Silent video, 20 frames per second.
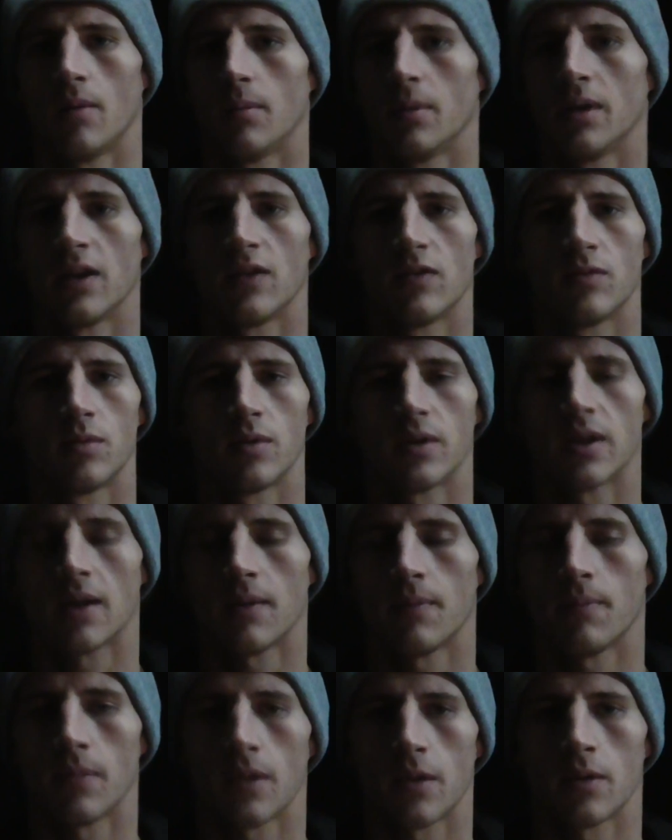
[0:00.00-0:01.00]
Unbelievable,
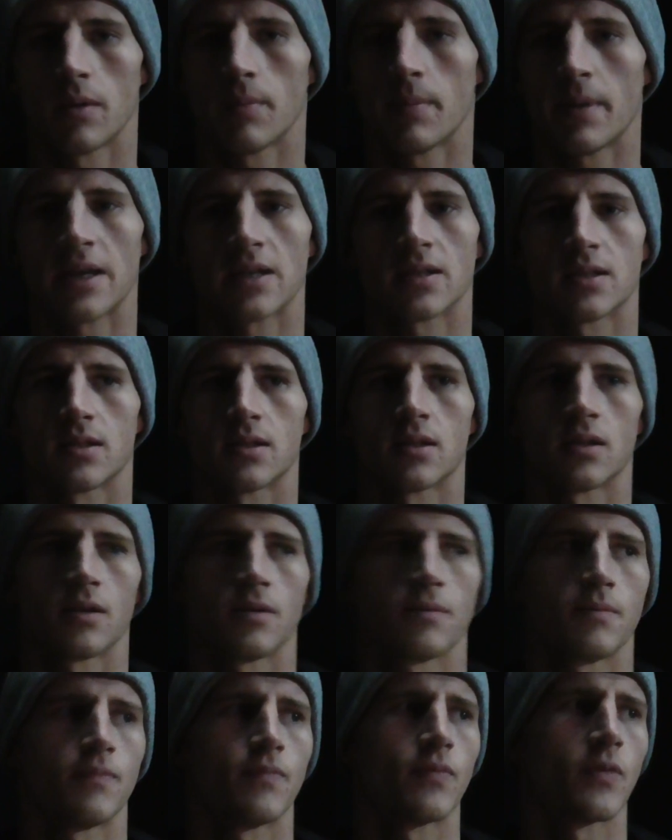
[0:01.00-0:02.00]
yeah. The best.
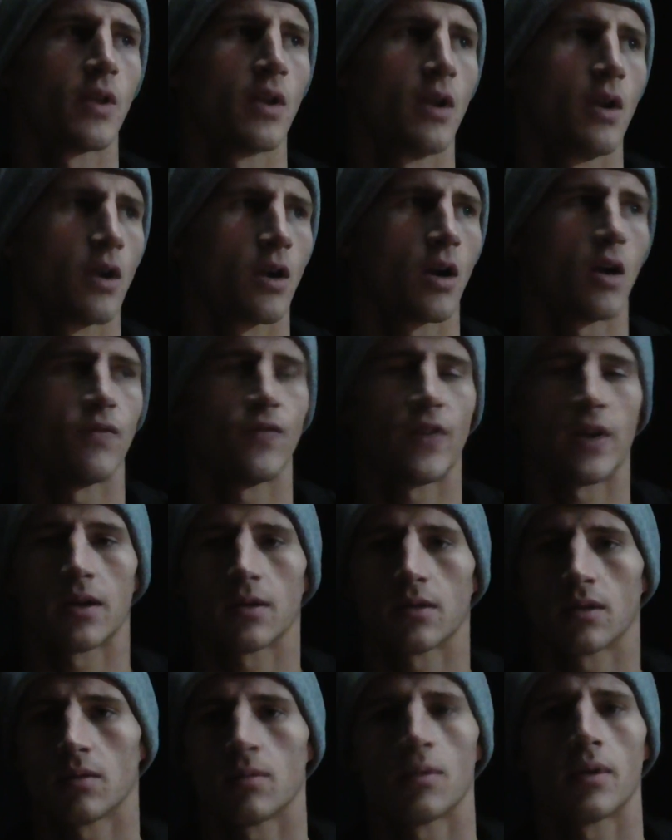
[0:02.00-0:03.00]
Can't
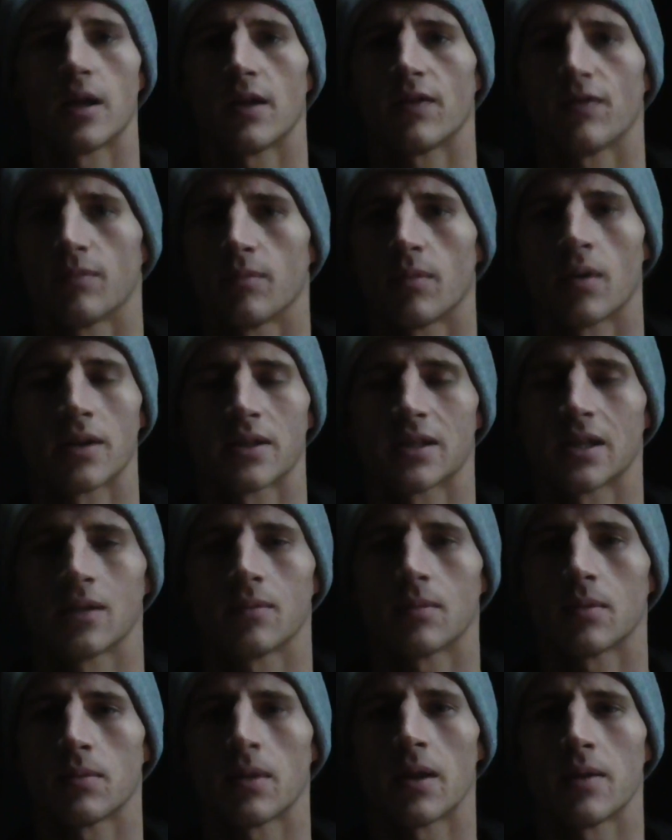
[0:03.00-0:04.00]
thank them enough, my
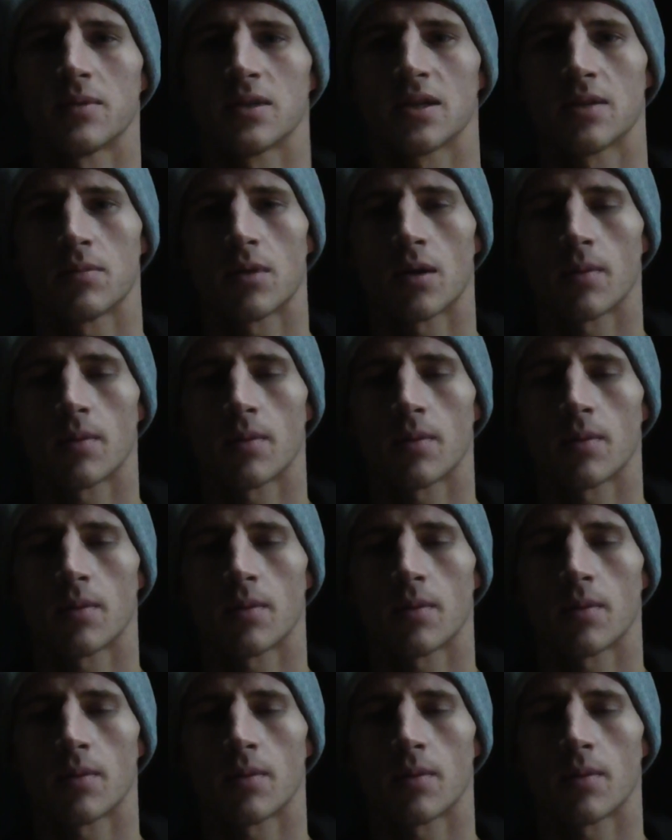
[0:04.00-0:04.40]
team, MGM